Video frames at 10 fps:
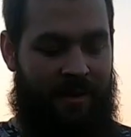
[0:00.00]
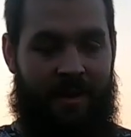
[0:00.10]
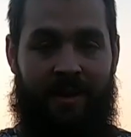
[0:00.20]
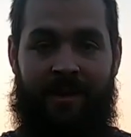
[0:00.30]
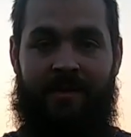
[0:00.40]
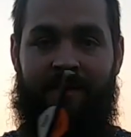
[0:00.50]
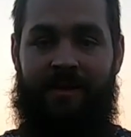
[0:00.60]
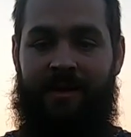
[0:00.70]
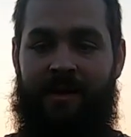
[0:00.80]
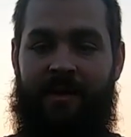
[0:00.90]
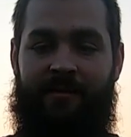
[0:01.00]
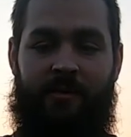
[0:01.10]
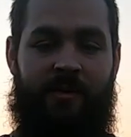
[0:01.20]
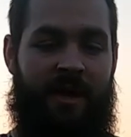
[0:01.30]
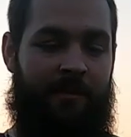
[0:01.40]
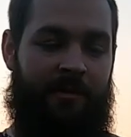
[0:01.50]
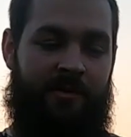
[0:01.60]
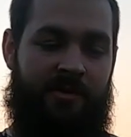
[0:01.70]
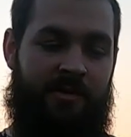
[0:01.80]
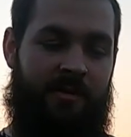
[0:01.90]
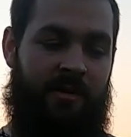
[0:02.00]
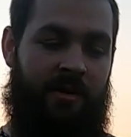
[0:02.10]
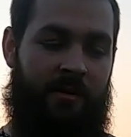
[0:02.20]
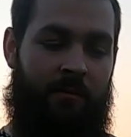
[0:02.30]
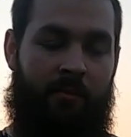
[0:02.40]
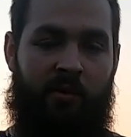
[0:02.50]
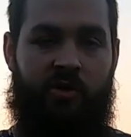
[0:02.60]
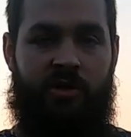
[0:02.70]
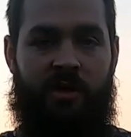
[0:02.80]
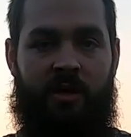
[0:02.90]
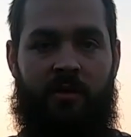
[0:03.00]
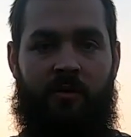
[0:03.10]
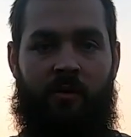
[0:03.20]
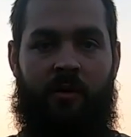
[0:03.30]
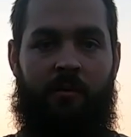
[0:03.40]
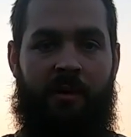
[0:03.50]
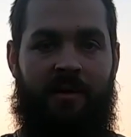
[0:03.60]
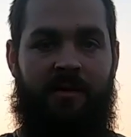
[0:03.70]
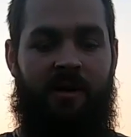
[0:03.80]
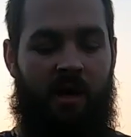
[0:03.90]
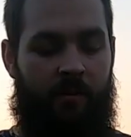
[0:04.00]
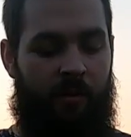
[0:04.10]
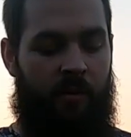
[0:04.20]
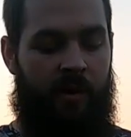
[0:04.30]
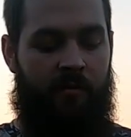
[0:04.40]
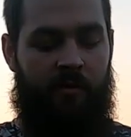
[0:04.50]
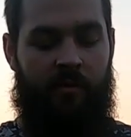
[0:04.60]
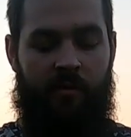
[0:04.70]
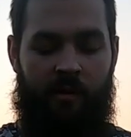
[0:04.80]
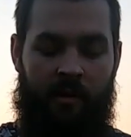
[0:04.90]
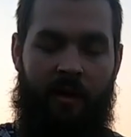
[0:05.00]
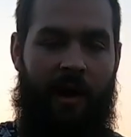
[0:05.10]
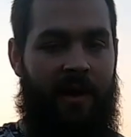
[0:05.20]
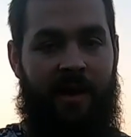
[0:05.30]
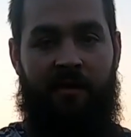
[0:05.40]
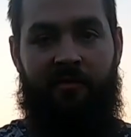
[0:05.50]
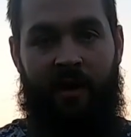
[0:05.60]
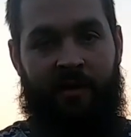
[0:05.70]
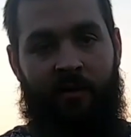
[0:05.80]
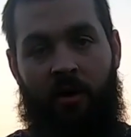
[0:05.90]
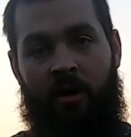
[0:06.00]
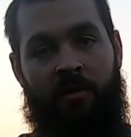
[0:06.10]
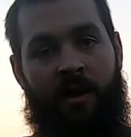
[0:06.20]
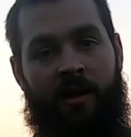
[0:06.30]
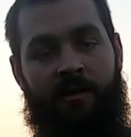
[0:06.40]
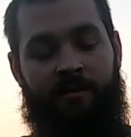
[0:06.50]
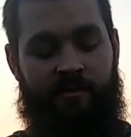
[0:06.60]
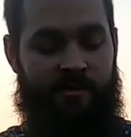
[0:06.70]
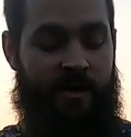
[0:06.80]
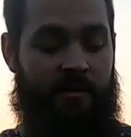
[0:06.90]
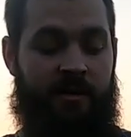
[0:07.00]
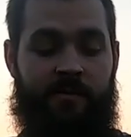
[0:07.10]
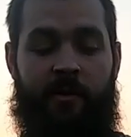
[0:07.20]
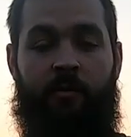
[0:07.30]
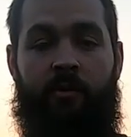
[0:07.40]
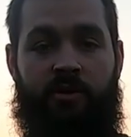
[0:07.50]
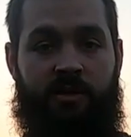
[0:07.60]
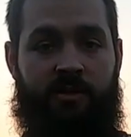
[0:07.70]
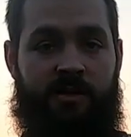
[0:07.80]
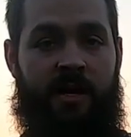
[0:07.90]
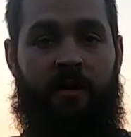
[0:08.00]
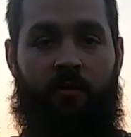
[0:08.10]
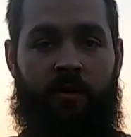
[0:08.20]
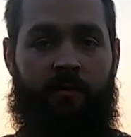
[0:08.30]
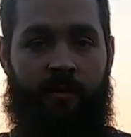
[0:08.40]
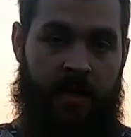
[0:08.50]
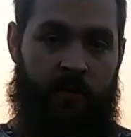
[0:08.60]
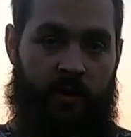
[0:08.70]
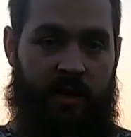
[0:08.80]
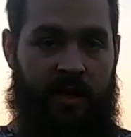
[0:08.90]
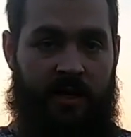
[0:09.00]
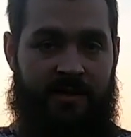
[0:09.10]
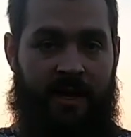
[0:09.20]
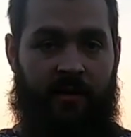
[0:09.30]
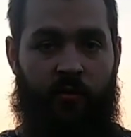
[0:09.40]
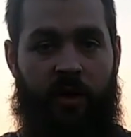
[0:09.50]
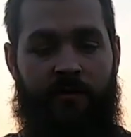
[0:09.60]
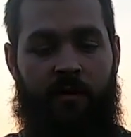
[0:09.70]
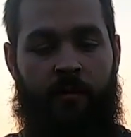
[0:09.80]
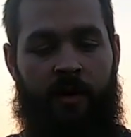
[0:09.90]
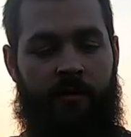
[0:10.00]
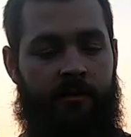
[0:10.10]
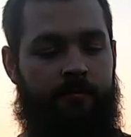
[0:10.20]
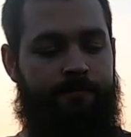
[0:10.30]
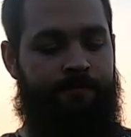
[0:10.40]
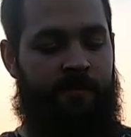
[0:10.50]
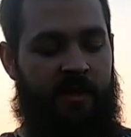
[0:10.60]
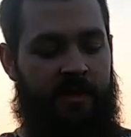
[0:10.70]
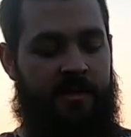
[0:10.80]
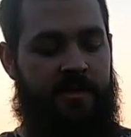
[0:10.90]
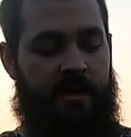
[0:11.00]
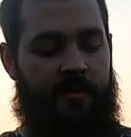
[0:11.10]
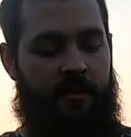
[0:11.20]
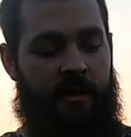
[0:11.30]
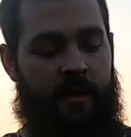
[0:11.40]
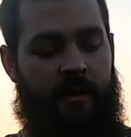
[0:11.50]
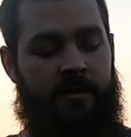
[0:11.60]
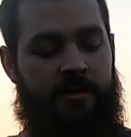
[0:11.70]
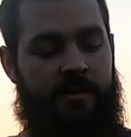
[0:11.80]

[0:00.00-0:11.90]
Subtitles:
And if you damage the bushing or you bend it up or whatever, I can't find online that these metal bushings anywhere. And when I contacted Raven about it, they said that